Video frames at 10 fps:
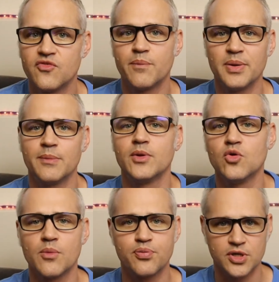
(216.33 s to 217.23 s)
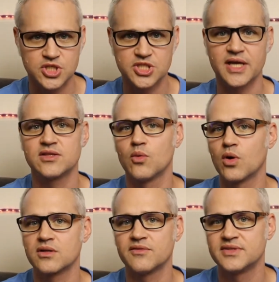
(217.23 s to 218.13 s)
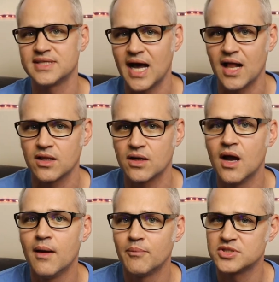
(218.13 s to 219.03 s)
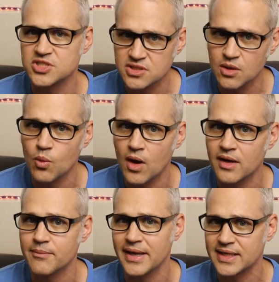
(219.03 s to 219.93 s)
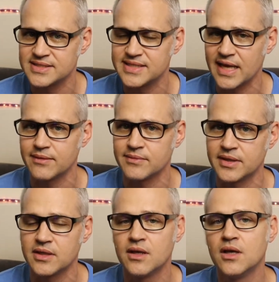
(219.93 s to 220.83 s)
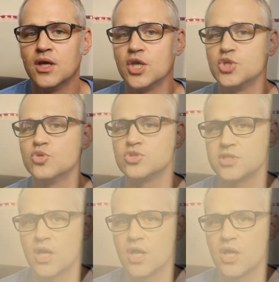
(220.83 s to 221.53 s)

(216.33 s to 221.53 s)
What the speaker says: For people who appreciate the worth of a dollar, but still want to make a statement, used